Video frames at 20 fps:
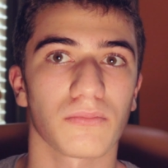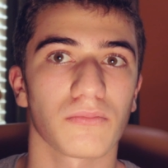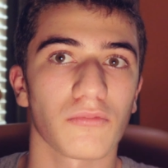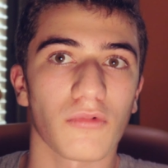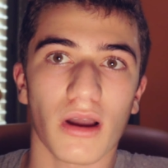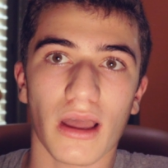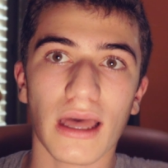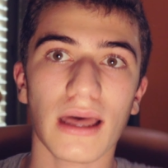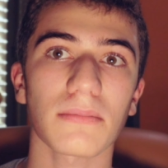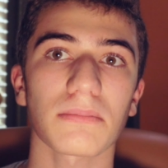
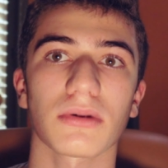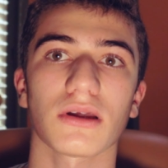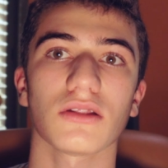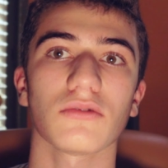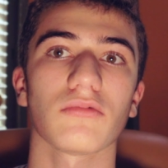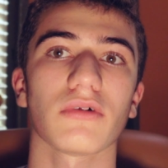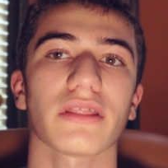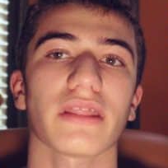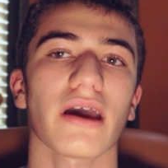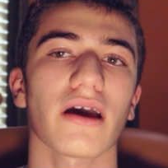what
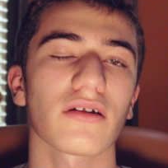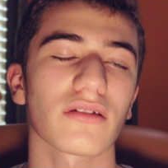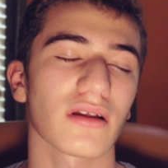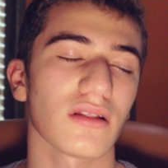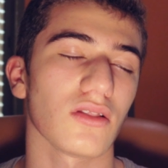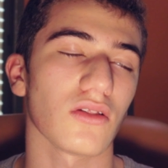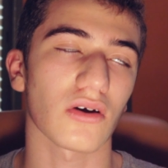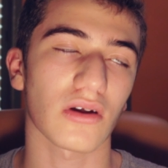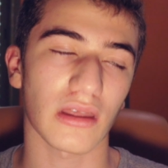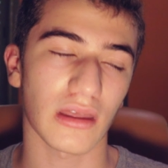happened without
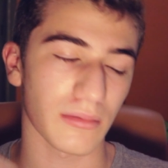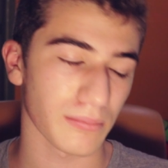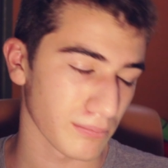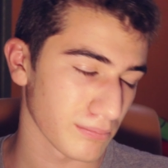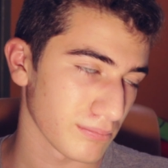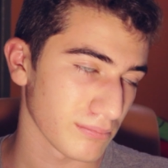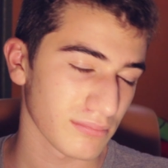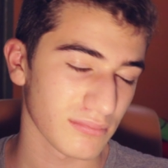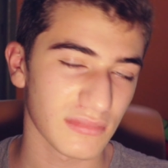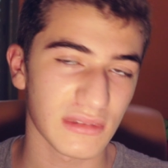it looking
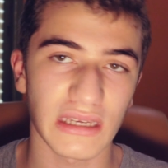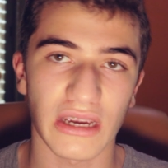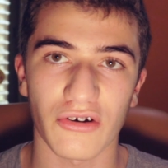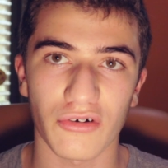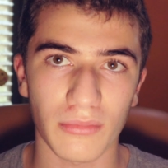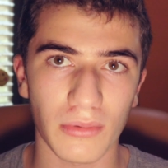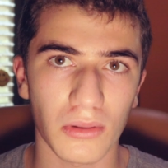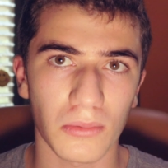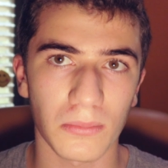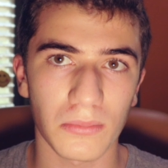
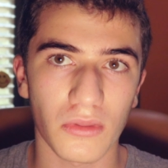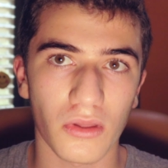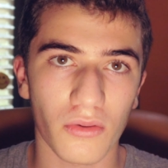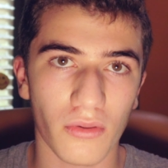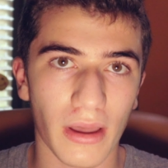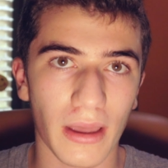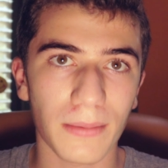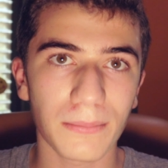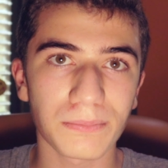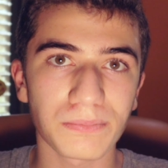terrible,
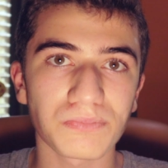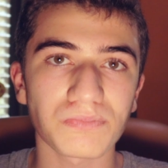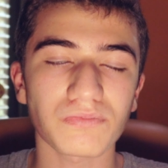okay?